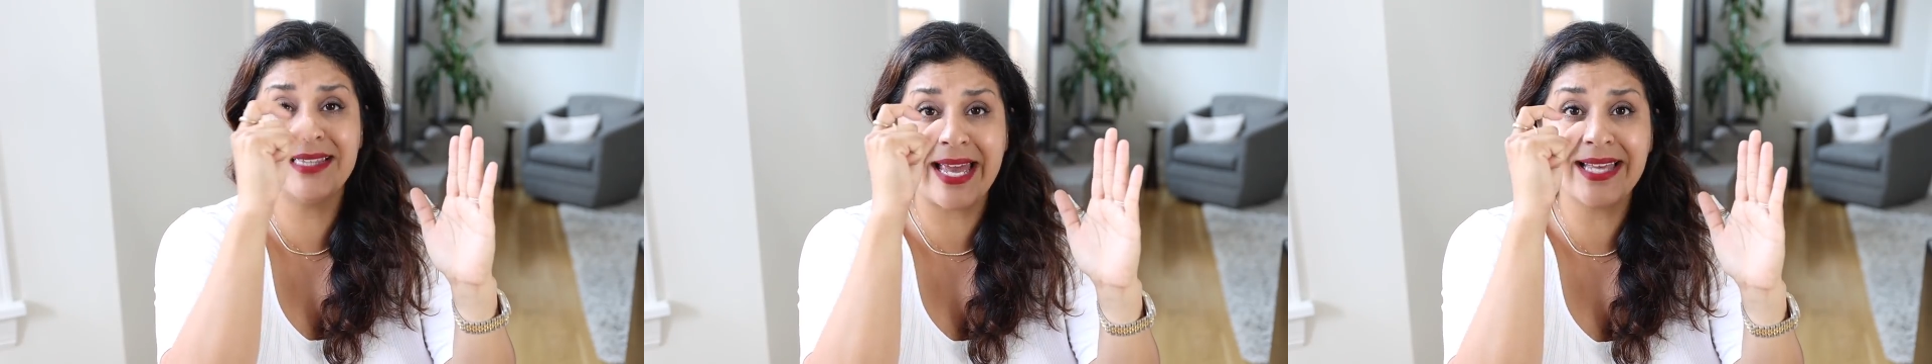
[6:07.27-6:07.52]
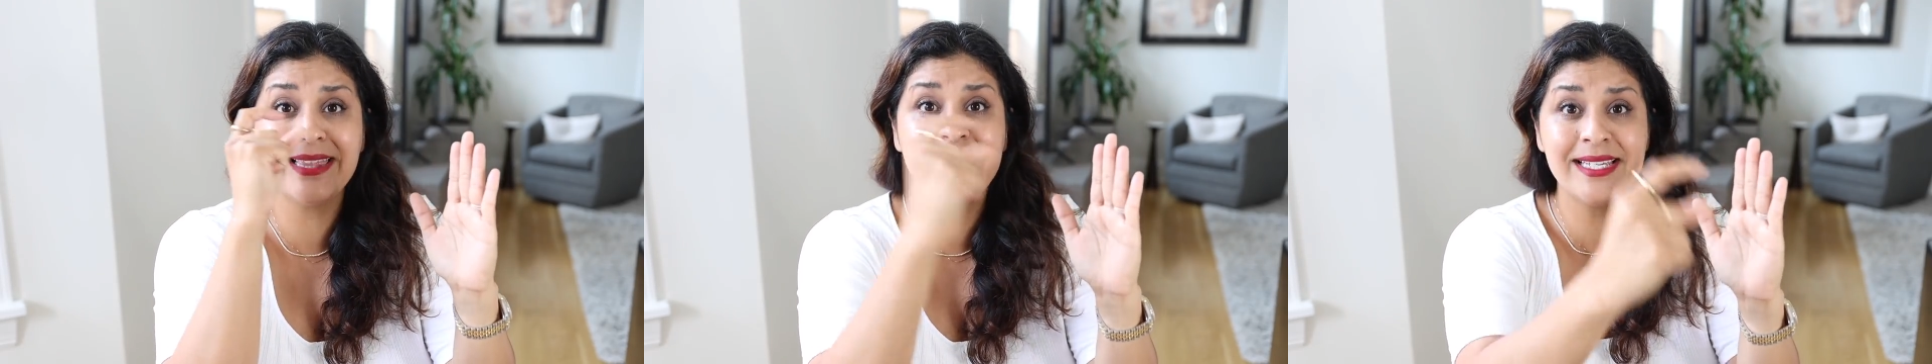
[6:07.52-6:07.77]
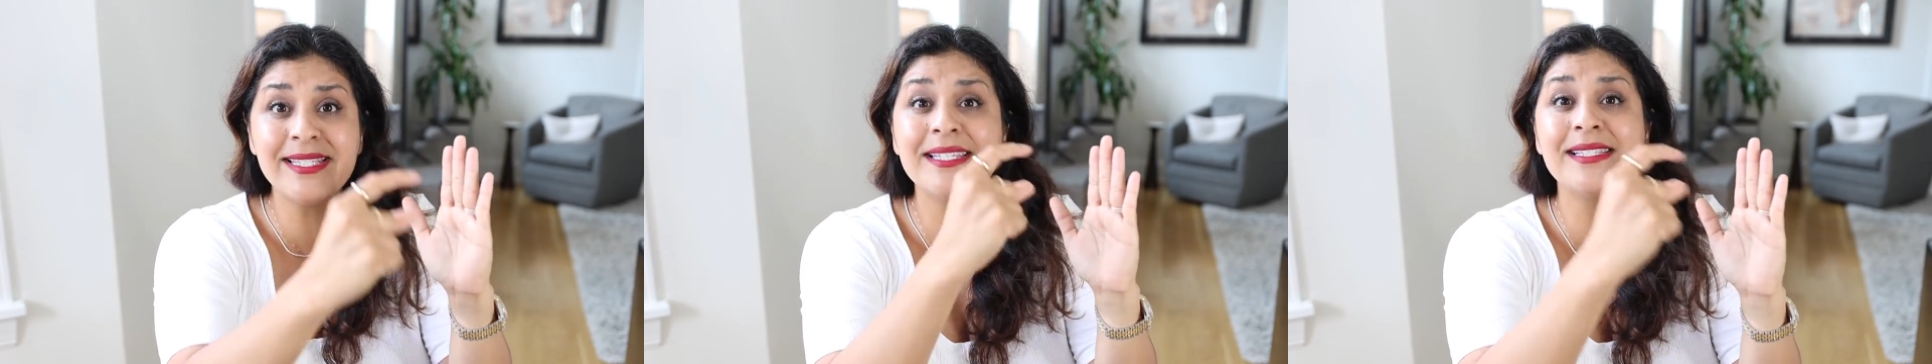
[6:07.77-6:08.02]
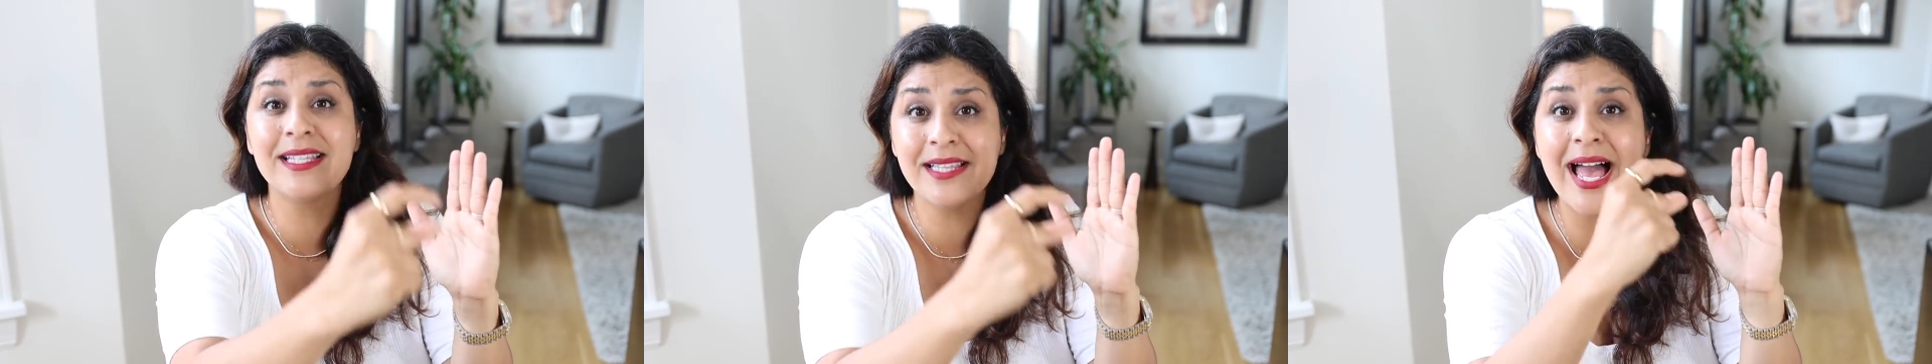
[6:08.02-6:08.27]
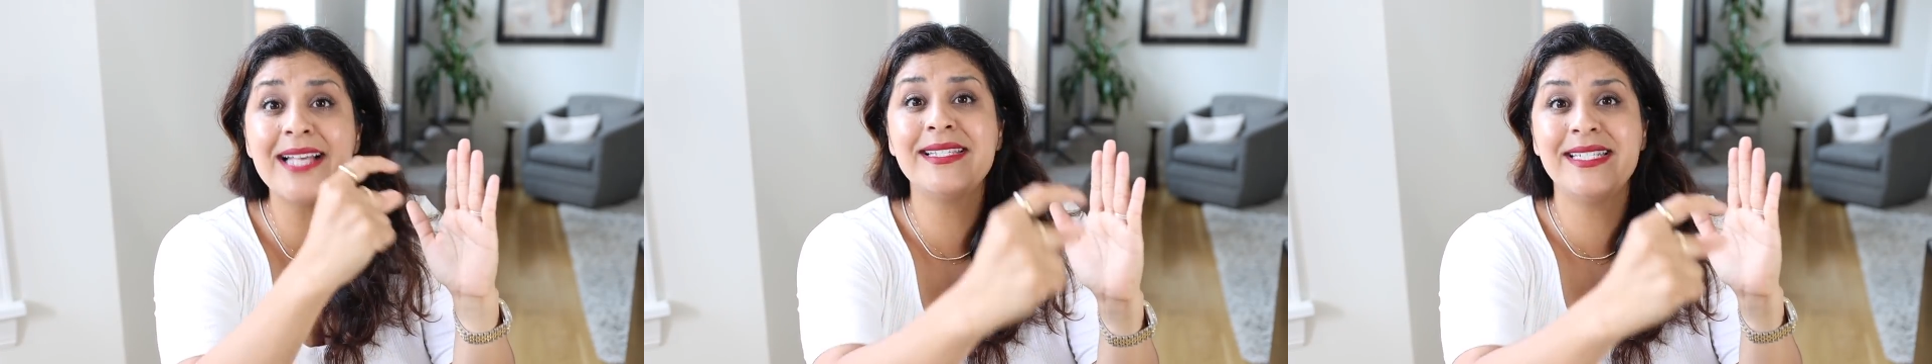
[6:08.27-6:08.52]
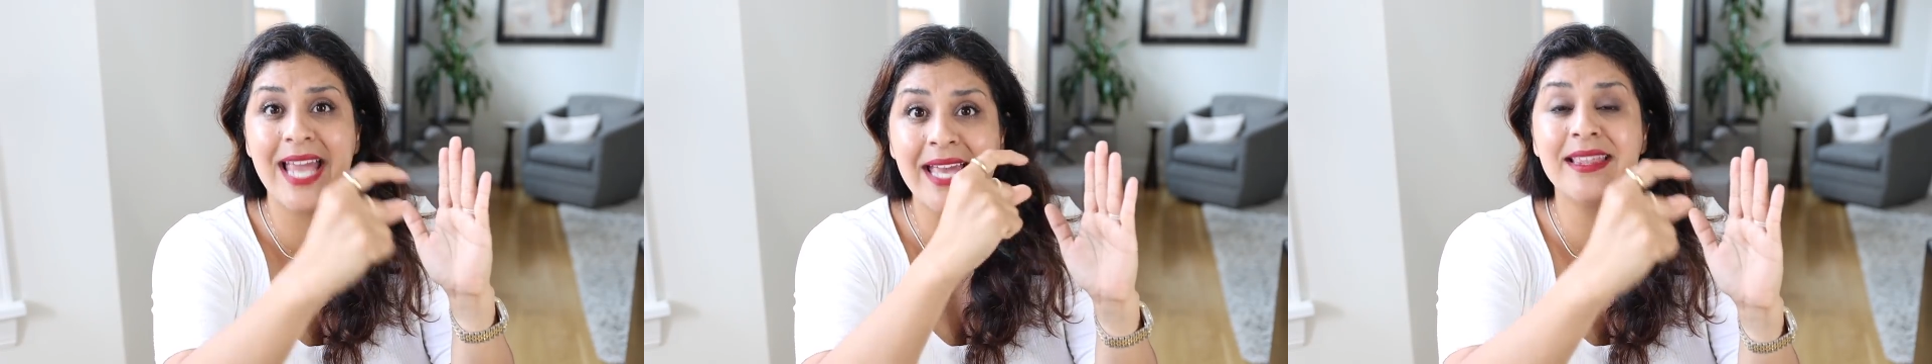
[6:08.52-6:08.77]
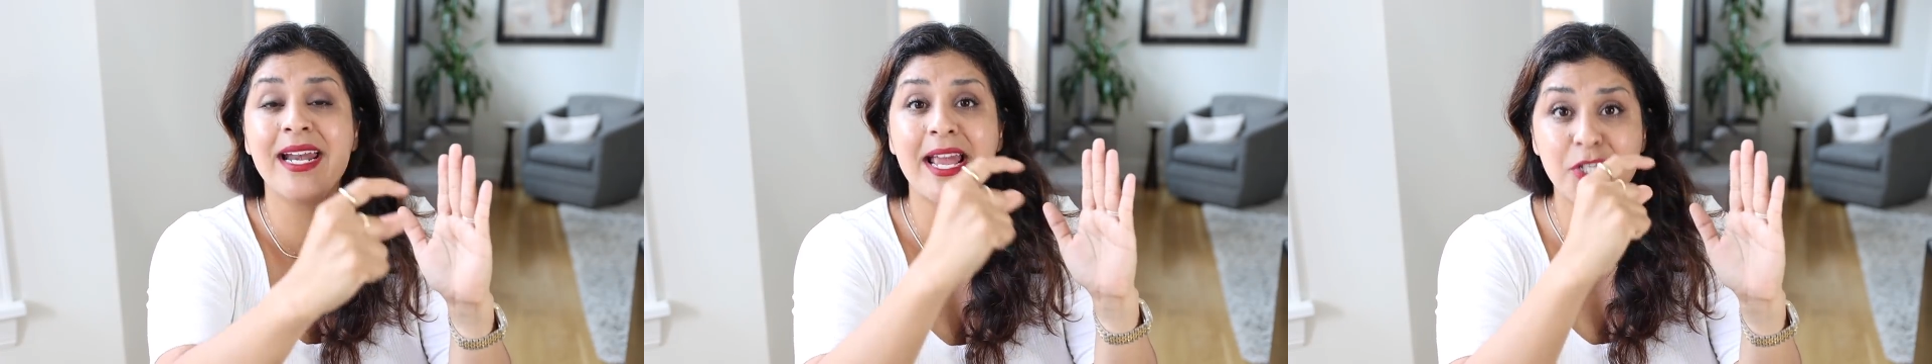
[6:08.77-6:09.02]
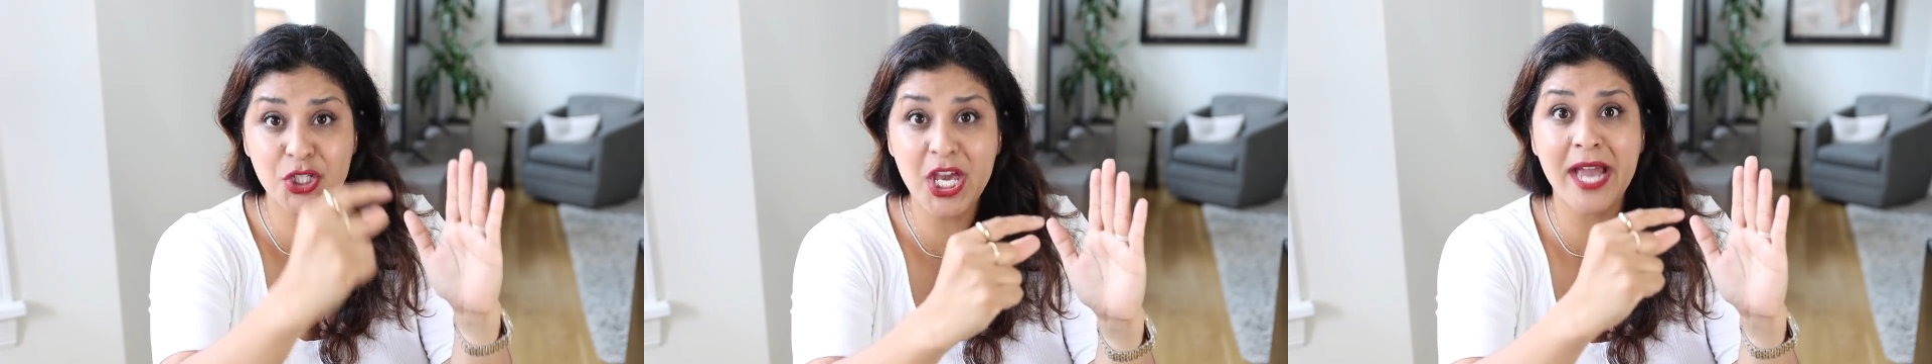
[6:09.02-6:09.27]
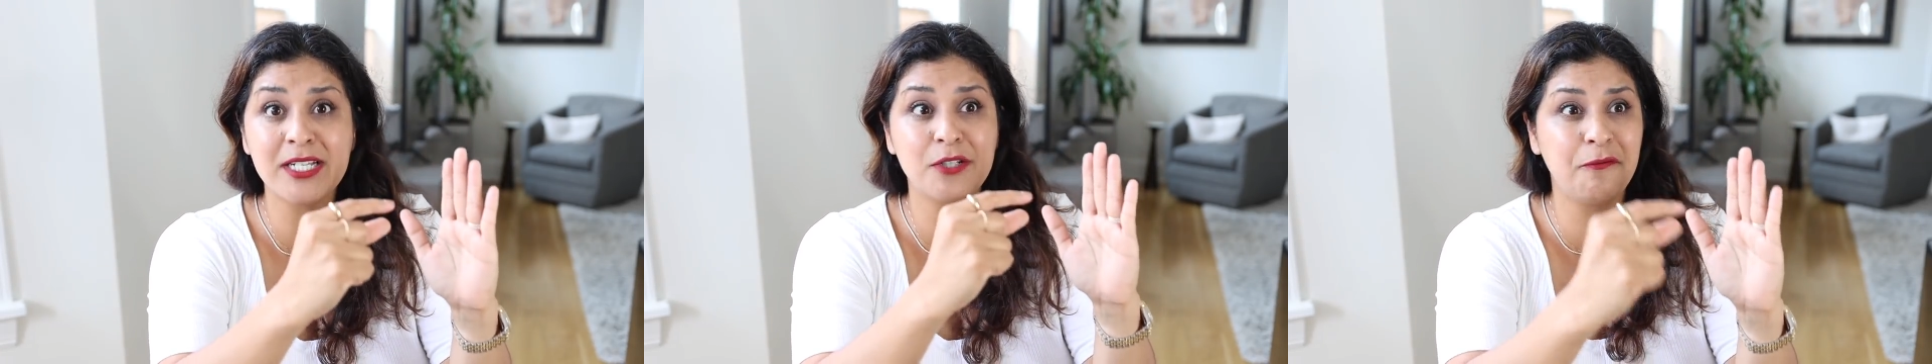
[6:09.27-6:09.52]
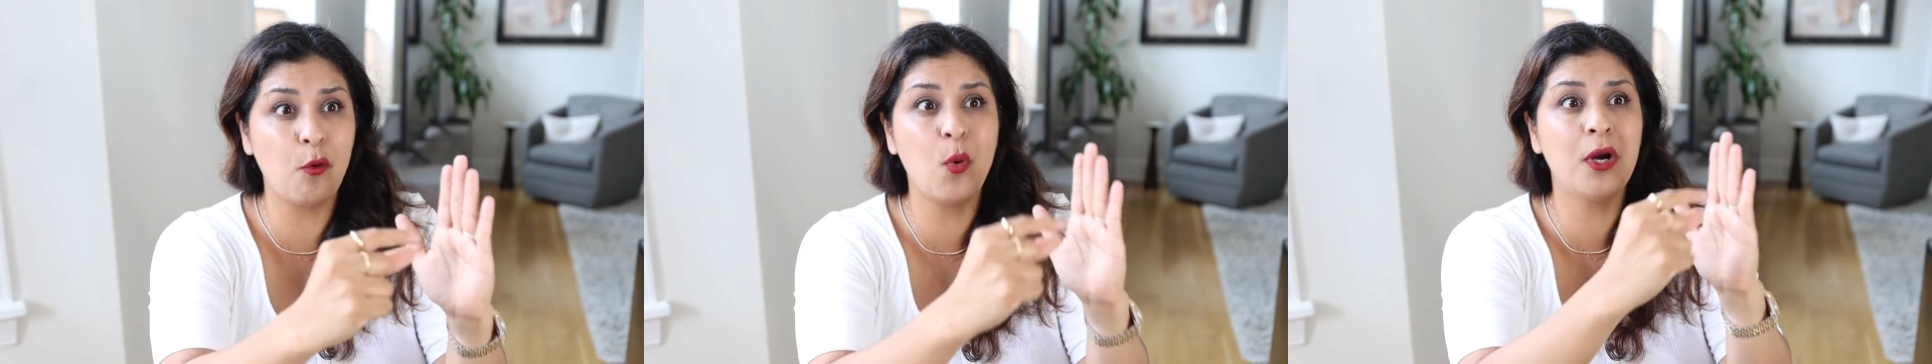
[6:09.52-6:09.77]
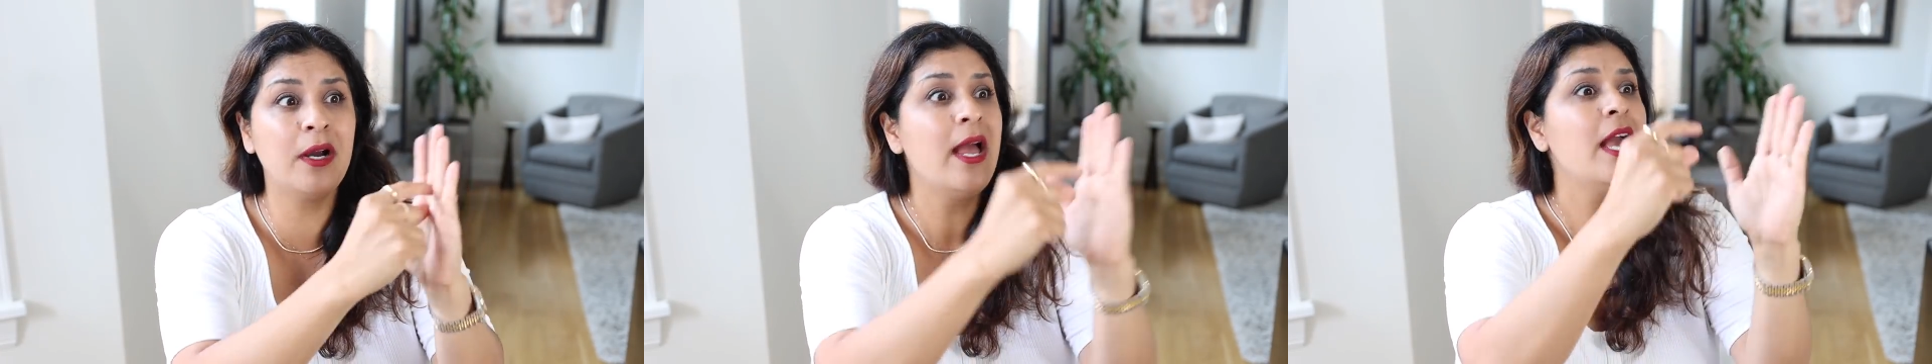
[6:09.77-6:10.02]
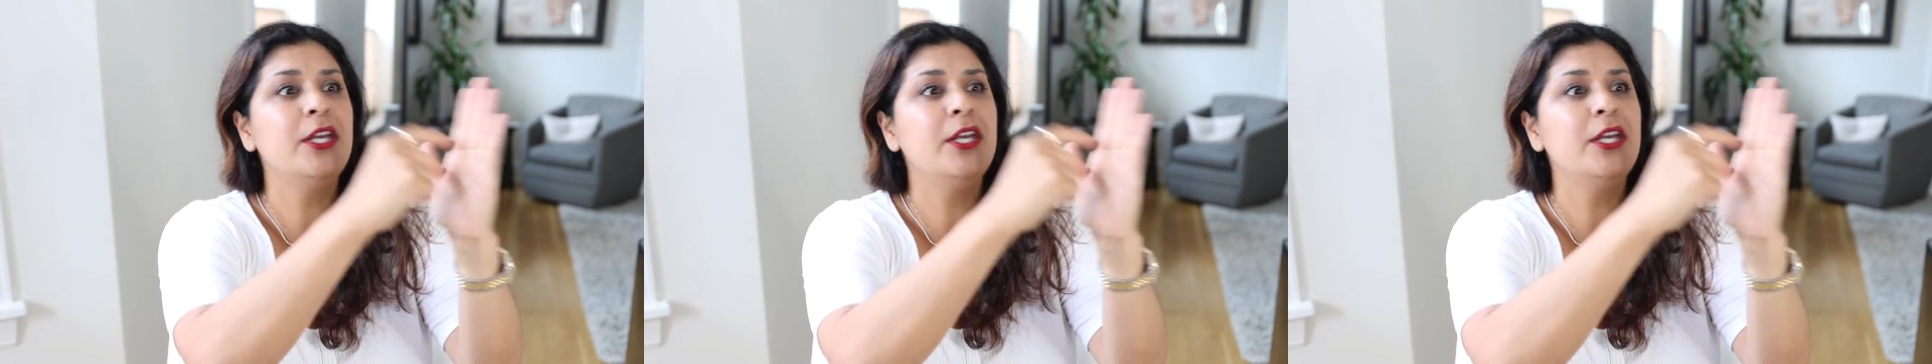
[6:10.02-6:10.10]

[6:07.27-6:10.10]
Like, this is the last day that I checked for,